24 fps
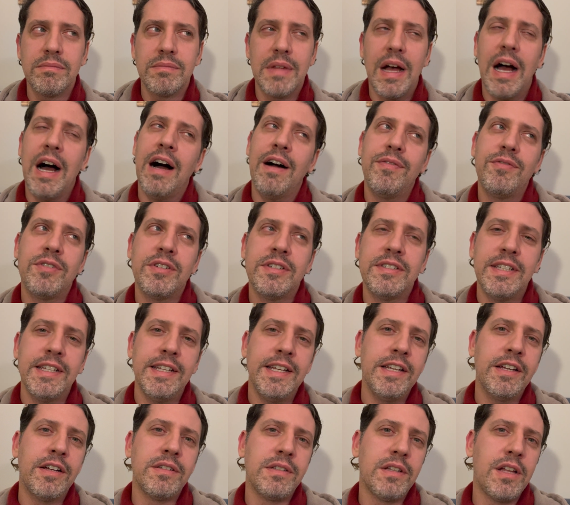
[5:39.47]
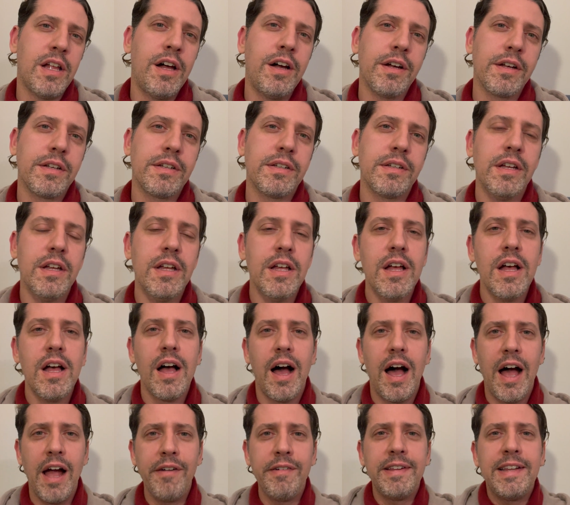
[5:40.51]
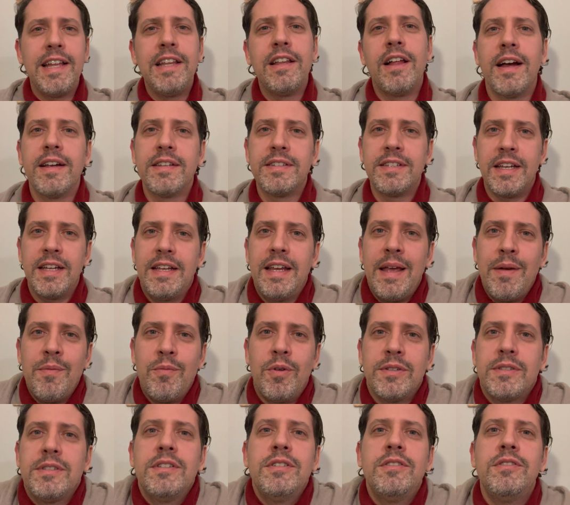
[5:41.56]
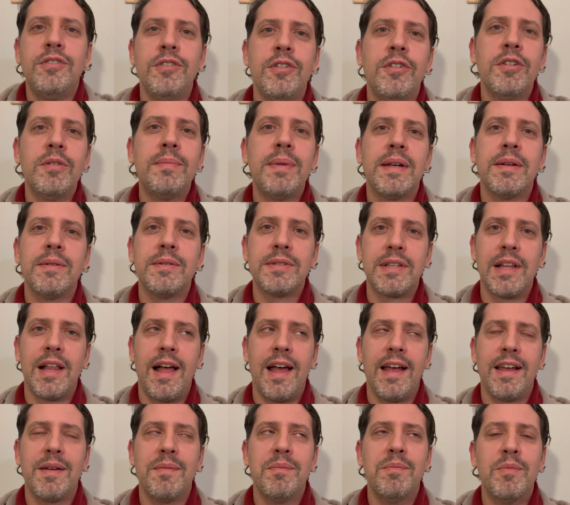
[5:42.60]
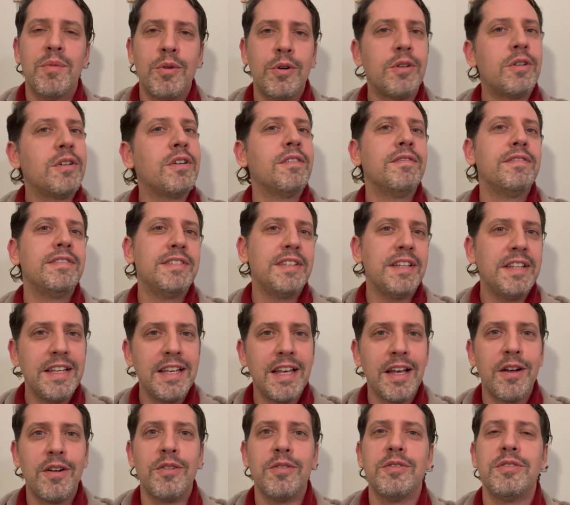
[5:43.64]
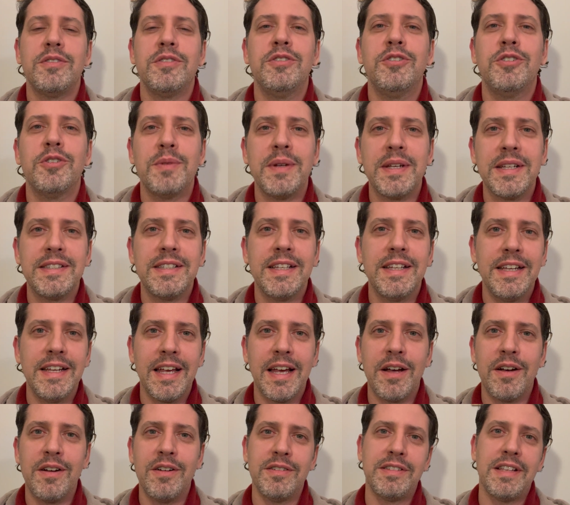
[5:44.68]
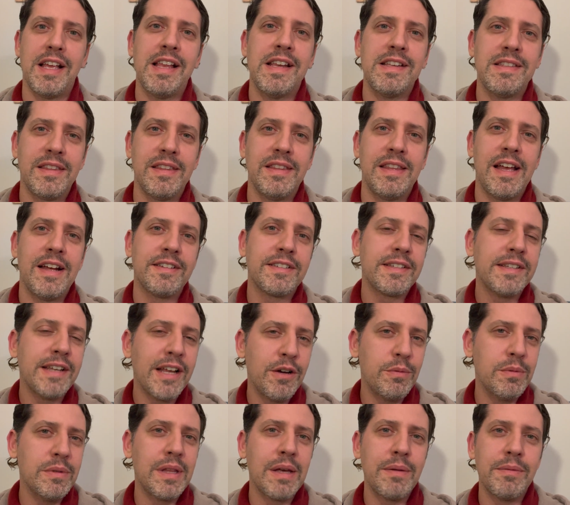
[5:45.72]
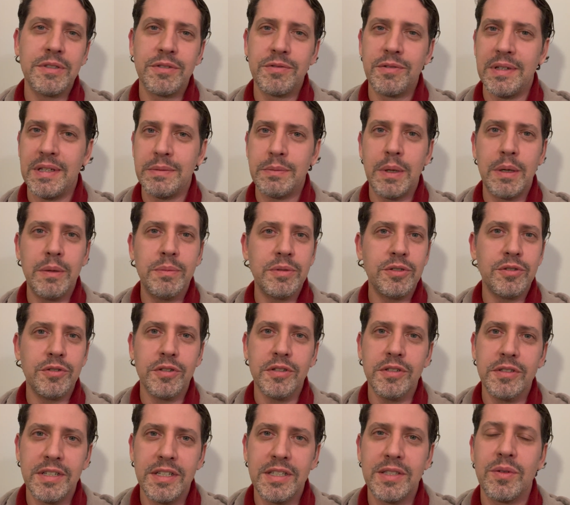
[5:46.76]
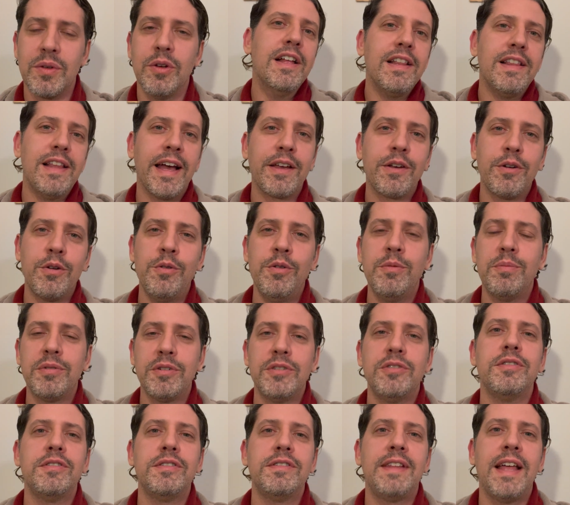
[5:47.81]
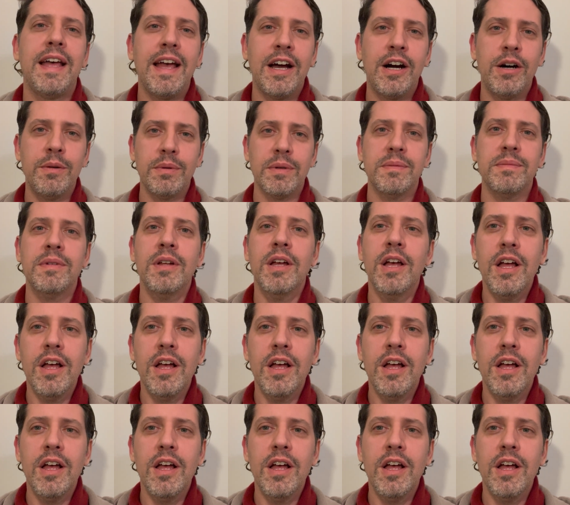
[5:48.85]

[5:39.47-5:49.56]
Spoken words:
after City on Lock. I really liked it. It wasn't new, but it was like more of City Girls doing City Girls. And there's an album that was really well produced. It's like who produced that album